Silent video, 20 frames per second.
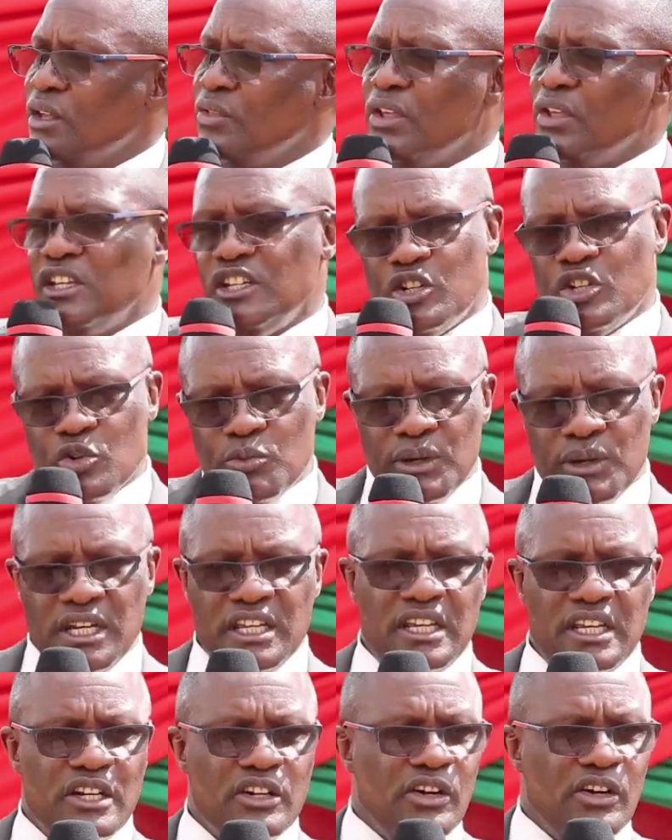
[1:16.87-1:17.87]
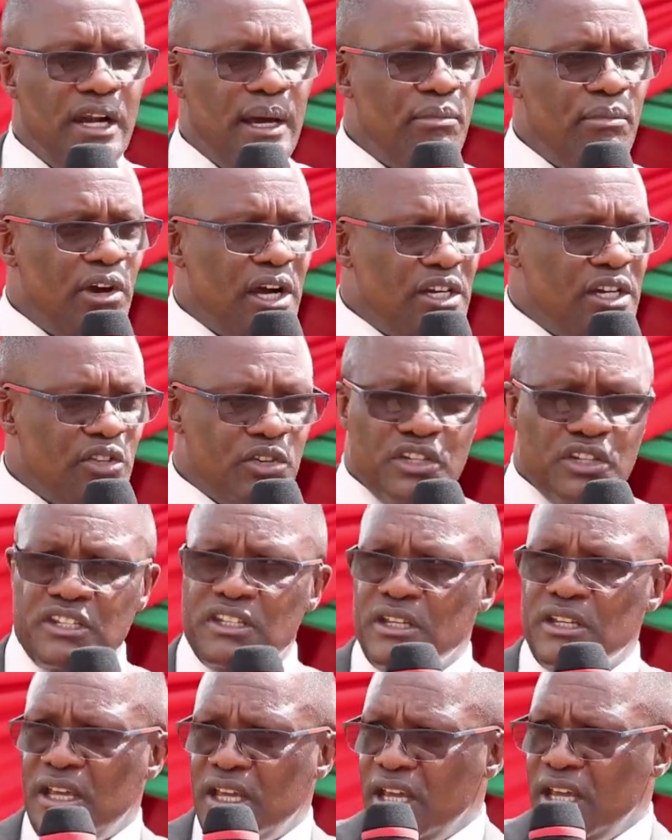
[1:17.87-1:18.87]
the Jitume digital
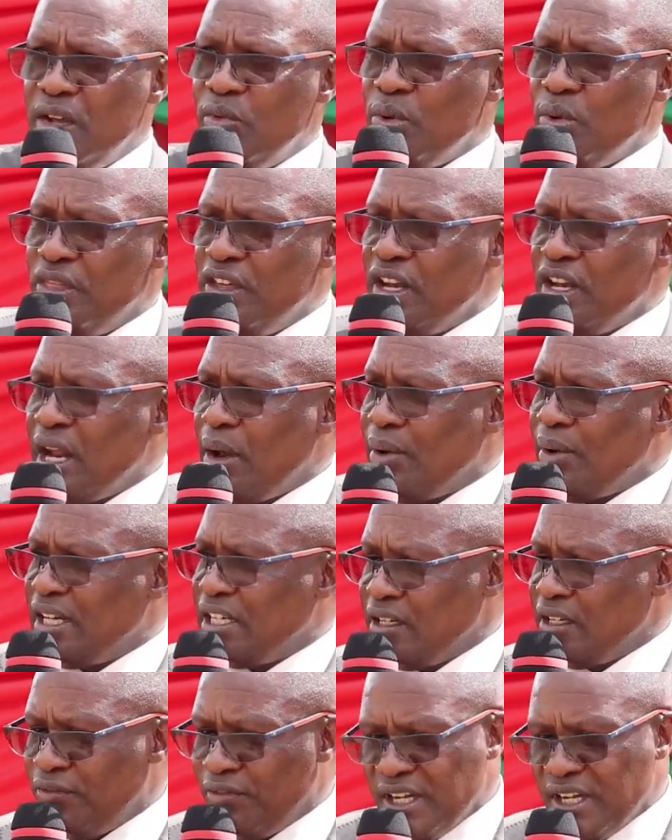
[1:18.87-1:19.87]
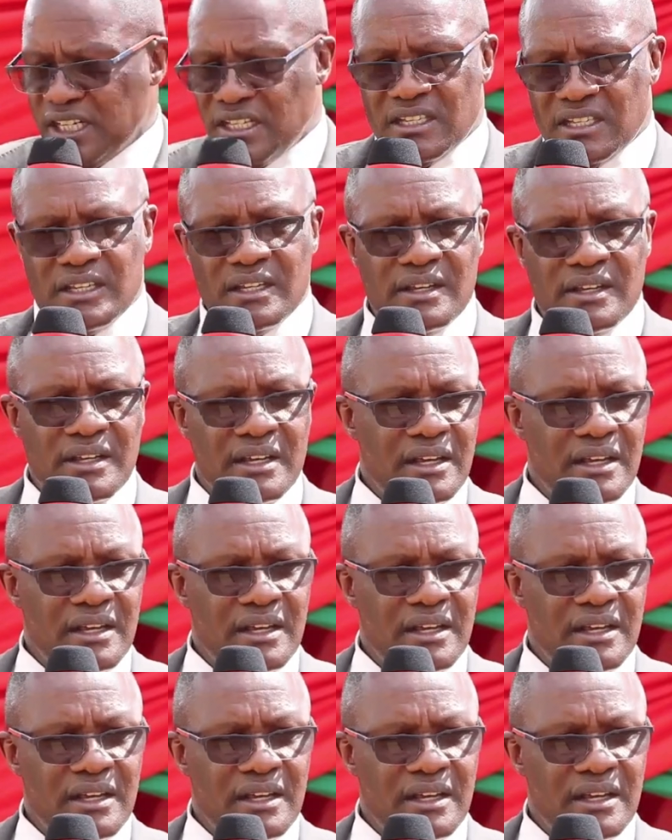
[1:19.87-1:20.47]
laboratories, within our TVETs